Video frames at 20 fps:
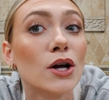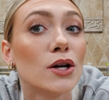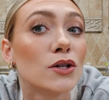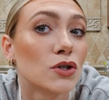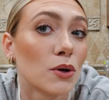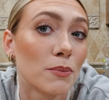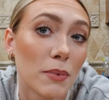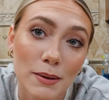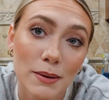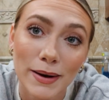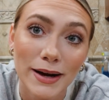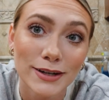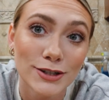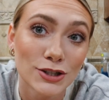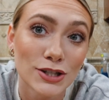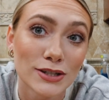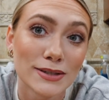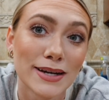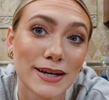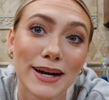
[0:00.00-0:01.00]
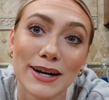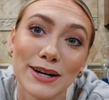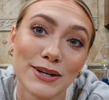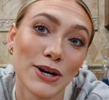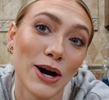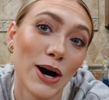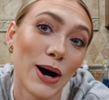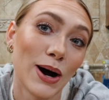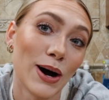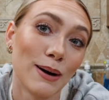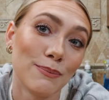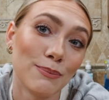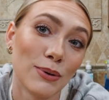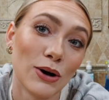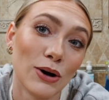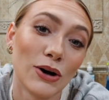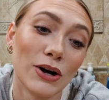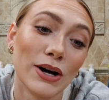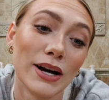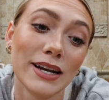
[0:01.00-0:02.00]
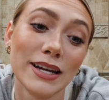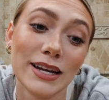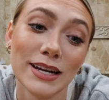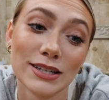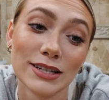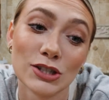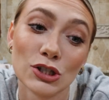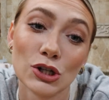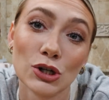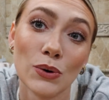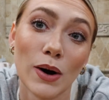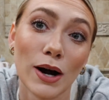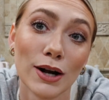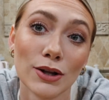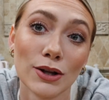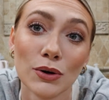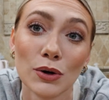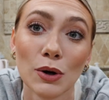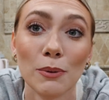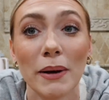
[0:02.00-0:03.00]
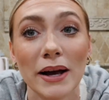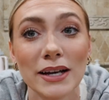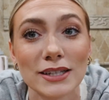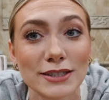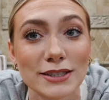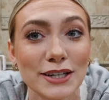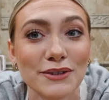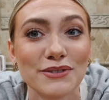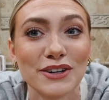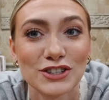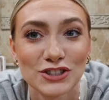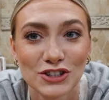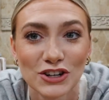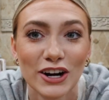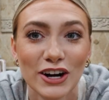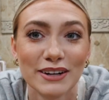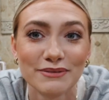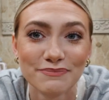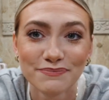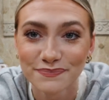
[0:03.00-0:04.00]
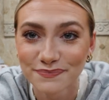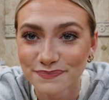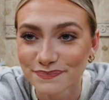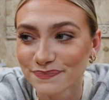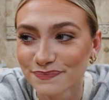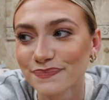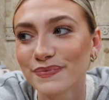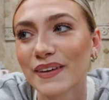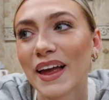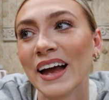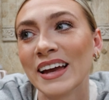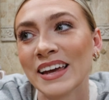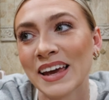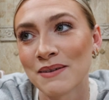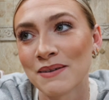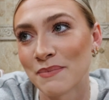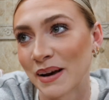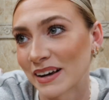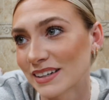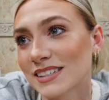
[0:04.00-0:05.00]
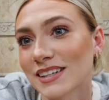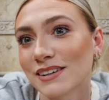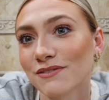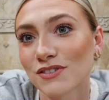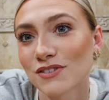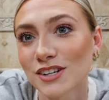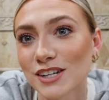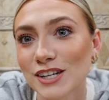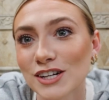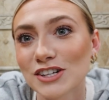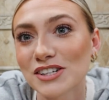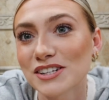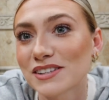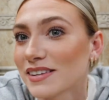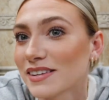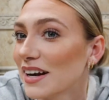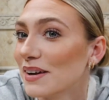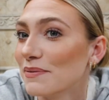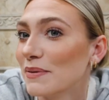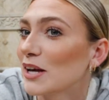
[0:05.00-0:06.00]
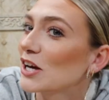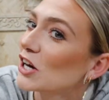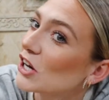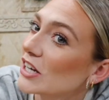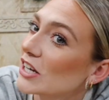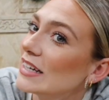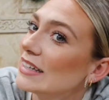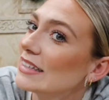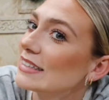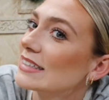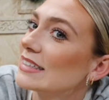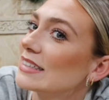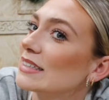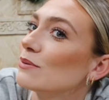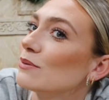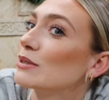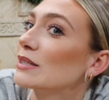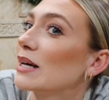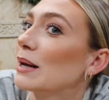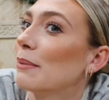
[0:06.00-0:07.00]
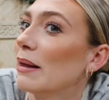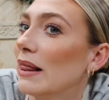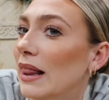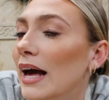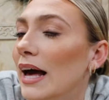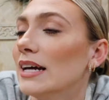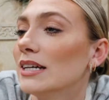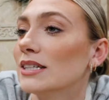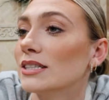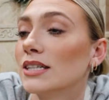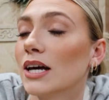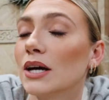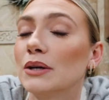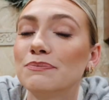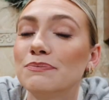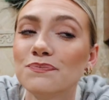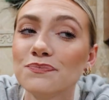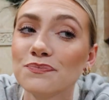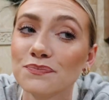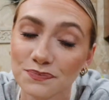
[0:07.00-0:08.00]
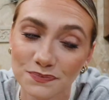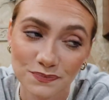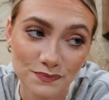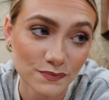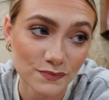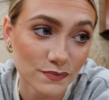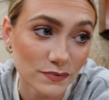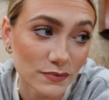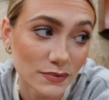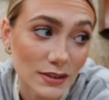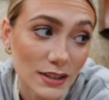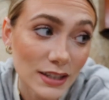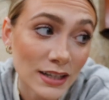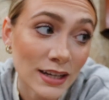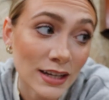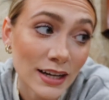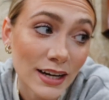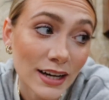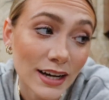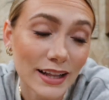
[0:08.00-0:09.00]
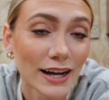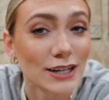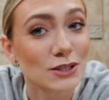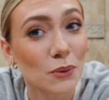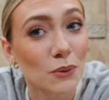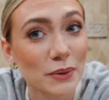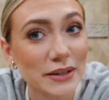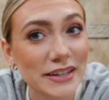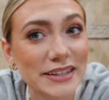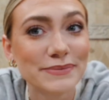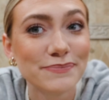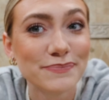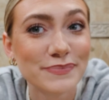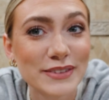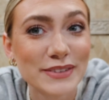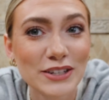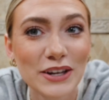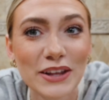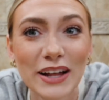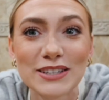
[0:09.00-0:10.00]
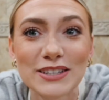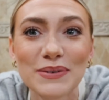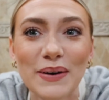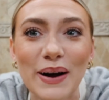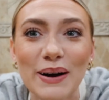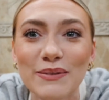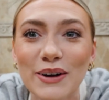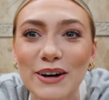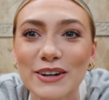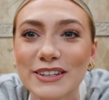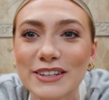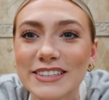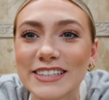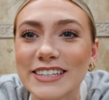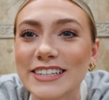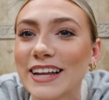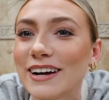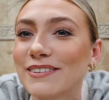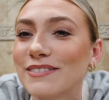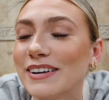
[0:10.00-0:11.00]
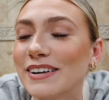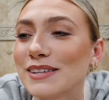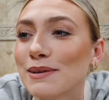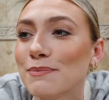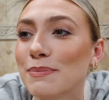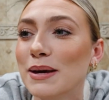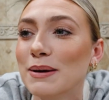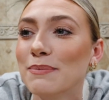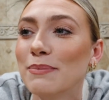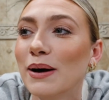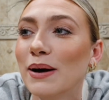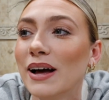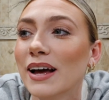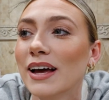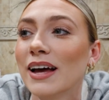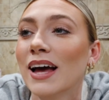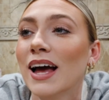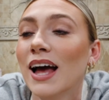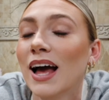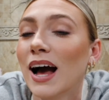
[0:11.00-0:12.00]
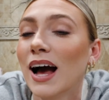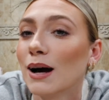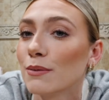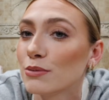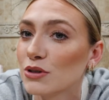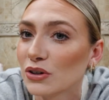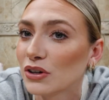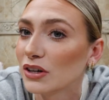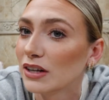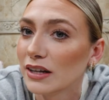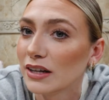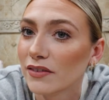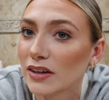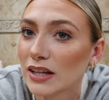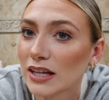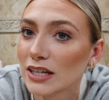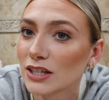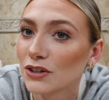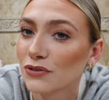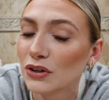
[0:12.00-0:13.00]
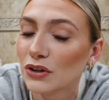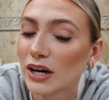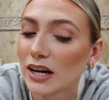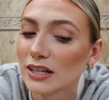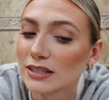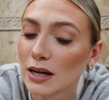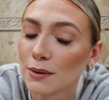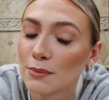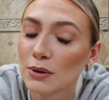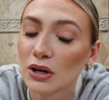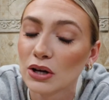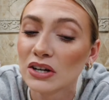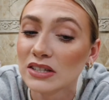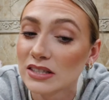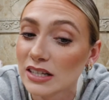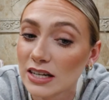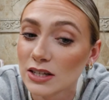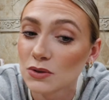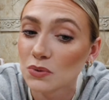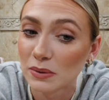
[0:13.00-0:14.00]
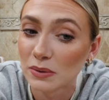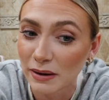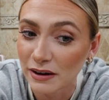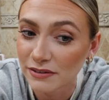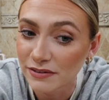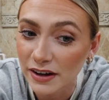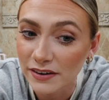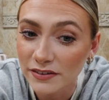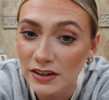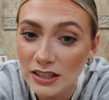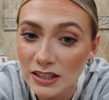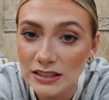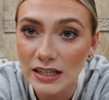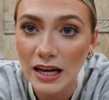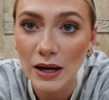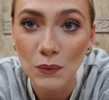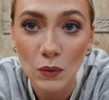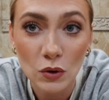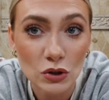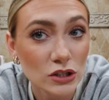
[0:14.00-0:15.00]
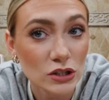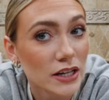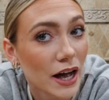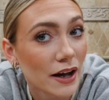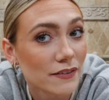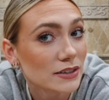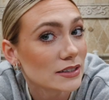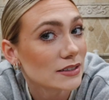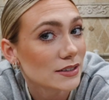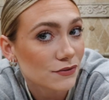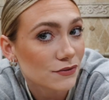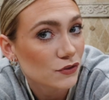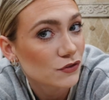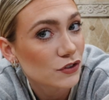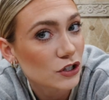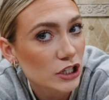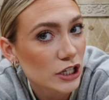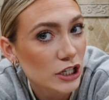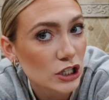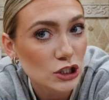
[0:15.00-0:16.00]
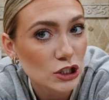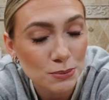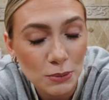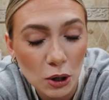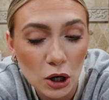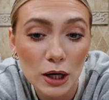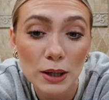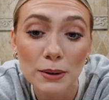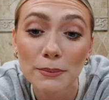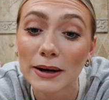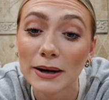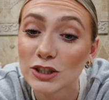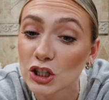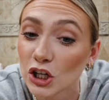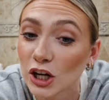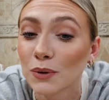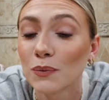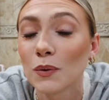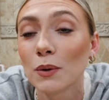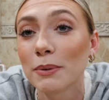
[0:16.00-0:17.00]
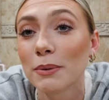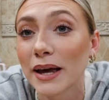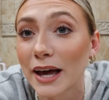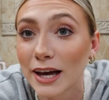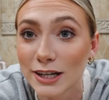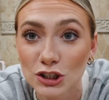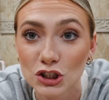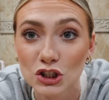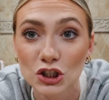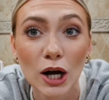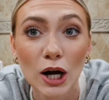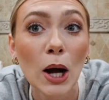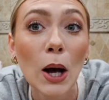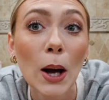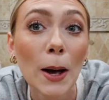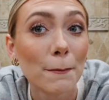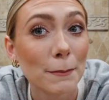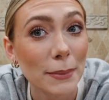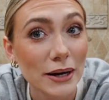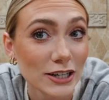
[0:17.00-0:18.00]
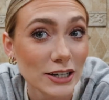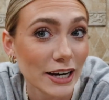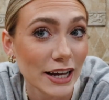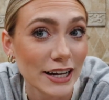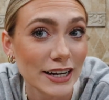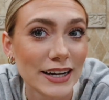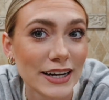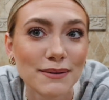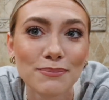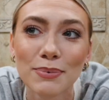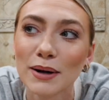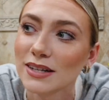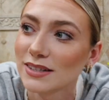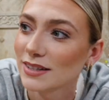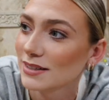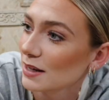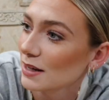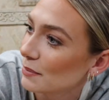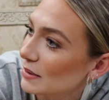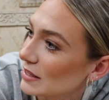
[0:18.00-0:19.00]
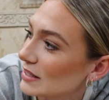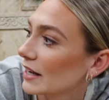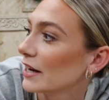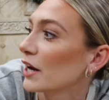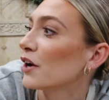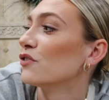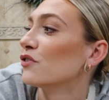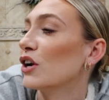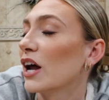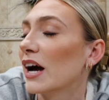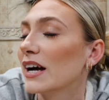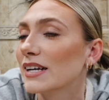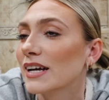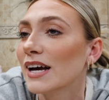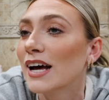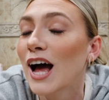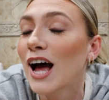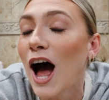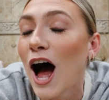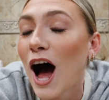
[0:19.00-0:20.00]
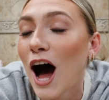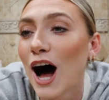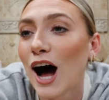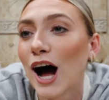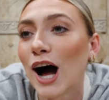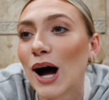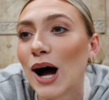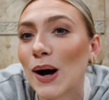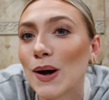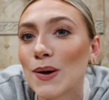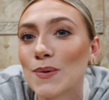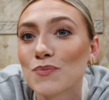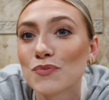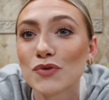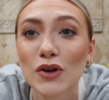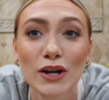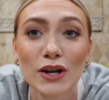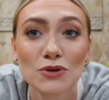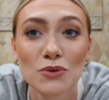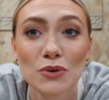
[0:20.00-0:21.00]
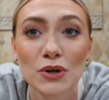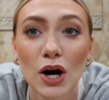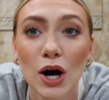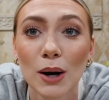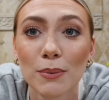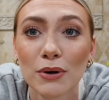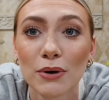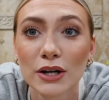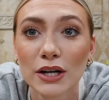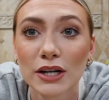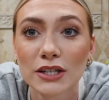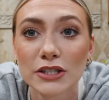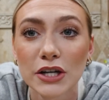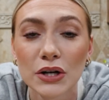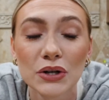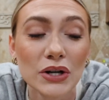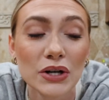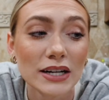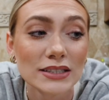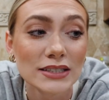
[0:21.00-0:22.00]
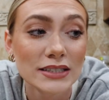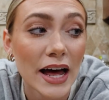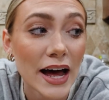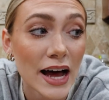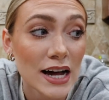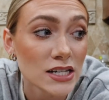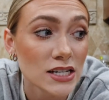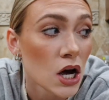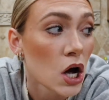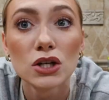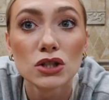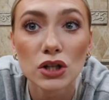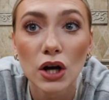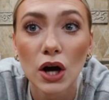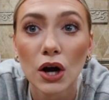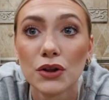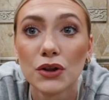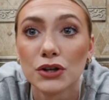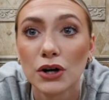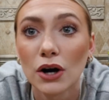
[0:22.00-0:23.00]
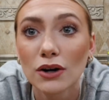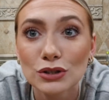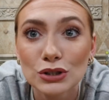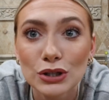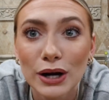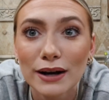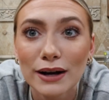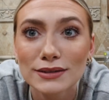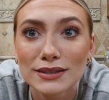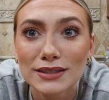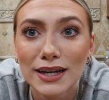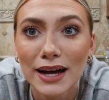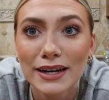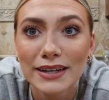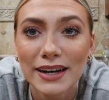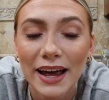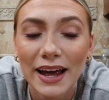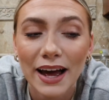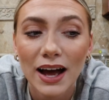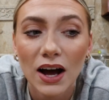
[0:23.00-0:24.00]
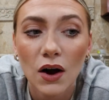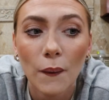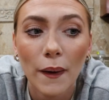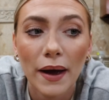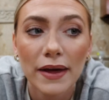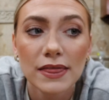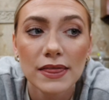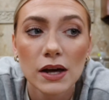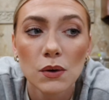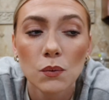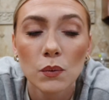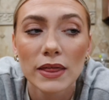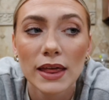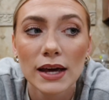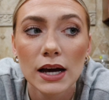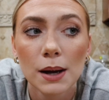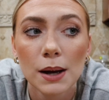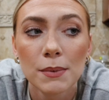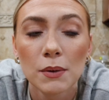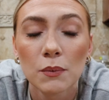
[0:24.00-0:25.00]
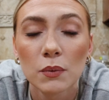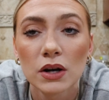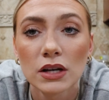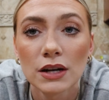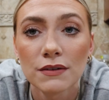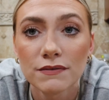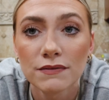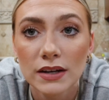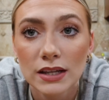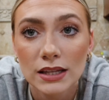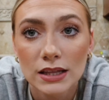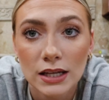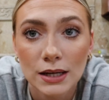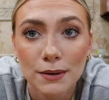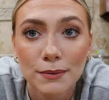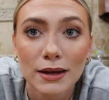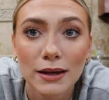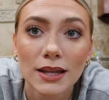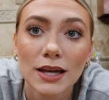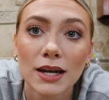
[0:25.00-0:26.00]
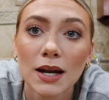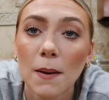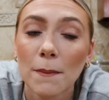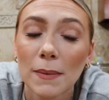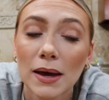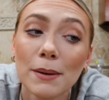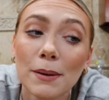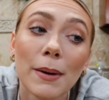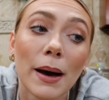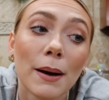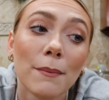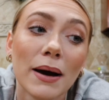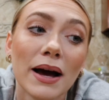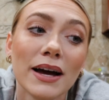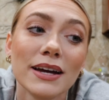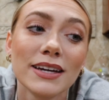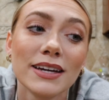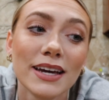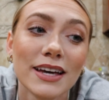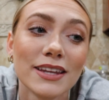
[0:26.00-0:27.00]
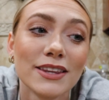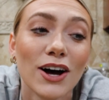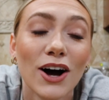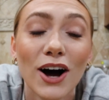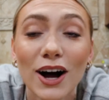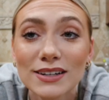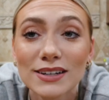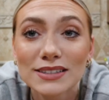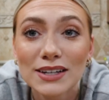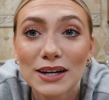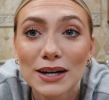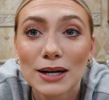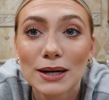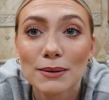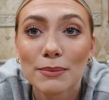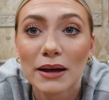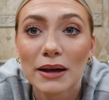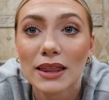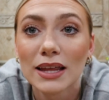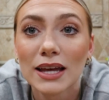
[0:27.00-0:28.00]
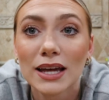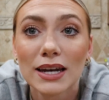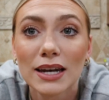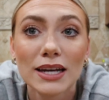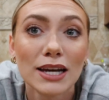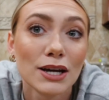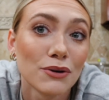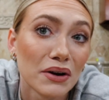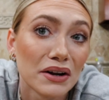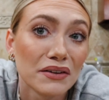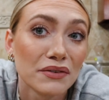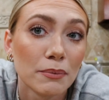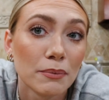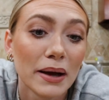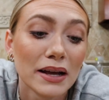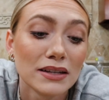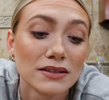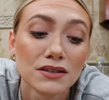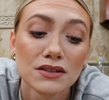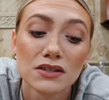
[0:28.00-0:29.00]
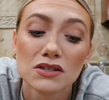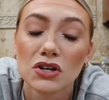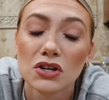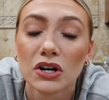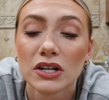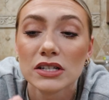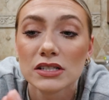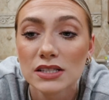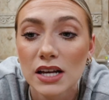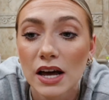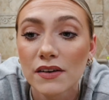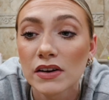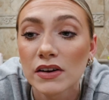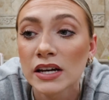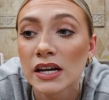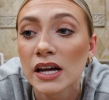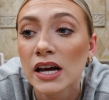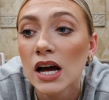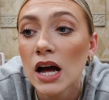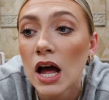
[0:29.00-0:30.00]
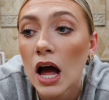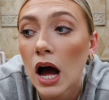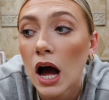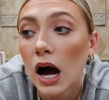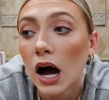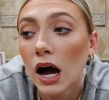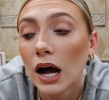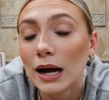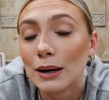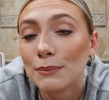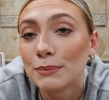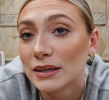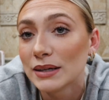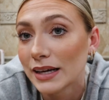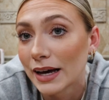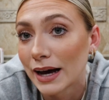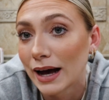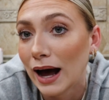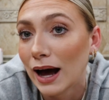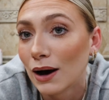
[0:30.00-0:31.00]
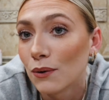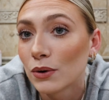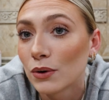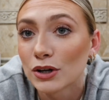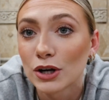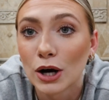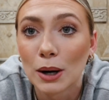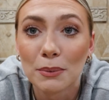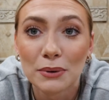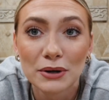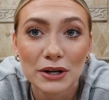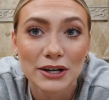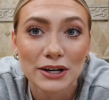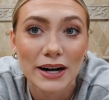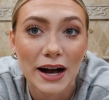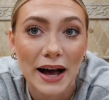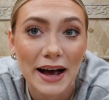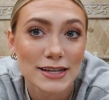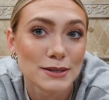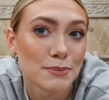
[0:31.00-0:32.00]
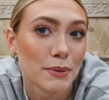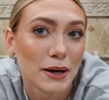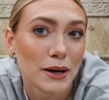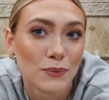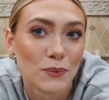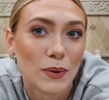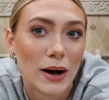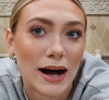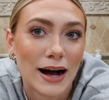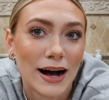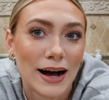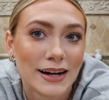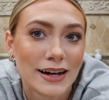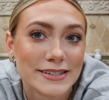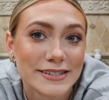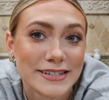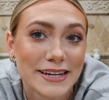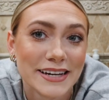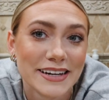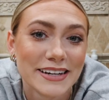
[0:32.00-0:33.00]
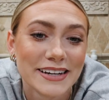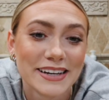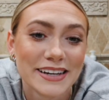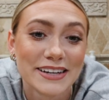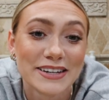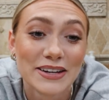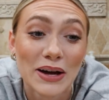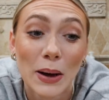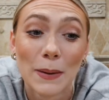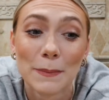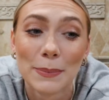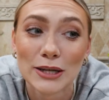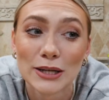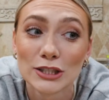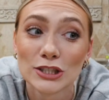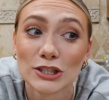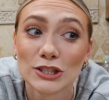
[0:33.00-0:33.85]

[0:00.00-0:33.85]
So me and Matt just decided to hop on into our local Mexican restaurant and get Mexican for dinner instead of me cooking, since it was going to be late. So that's what we did. So that's why I'm not cooking that recipe, but I'm still going to leave it linked for you guys down below because it is one of my favorites, and we'll just have it for dinner tomorrow, and my chicken will be extra marinated because it's going to be sitting overnight. So I just wanted to hop on here and tell you guys that. So the dogs are outside now, and then when they come in, we're going to feed them, and then me and Matt might get in the hot tub and then get ready for bed since it's already 7. But yeah, I wanted to hop on here and kind of explain why I didn't end up